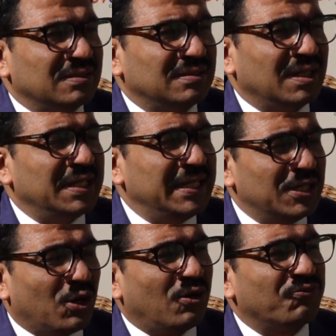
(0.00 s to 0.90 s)
the
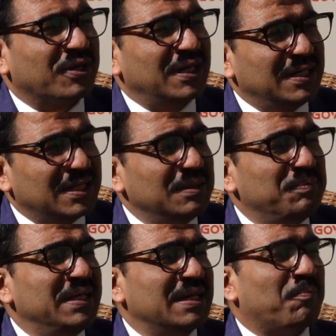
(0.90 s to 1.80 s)
need of country
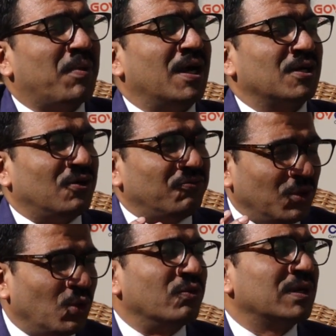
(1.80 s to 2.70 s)
being a part of an
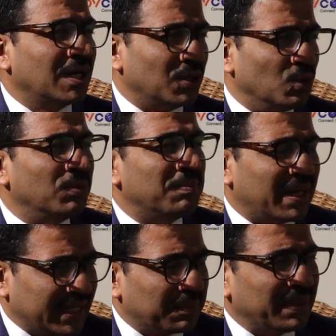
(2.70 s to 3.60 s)
overall global
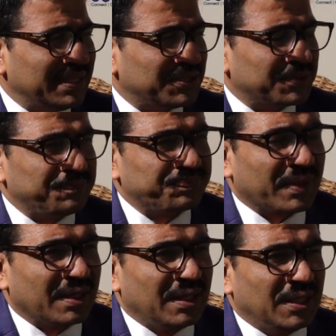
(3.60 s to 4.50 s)
marketplace.
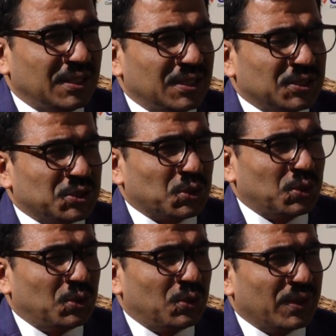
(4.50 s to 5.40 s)

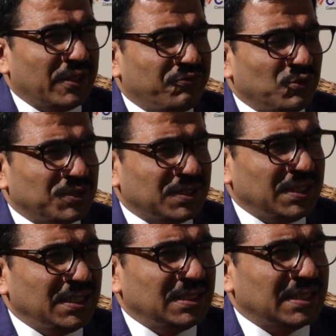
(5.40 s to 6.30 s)
So if you
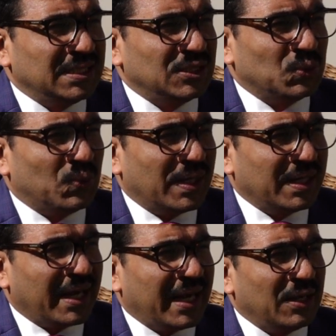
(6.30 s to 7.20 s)
see, there is
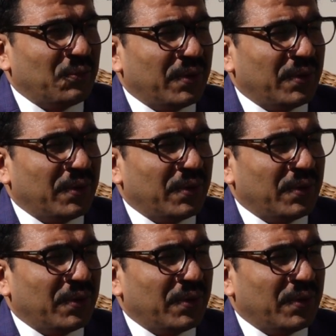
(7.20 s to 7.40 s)
one end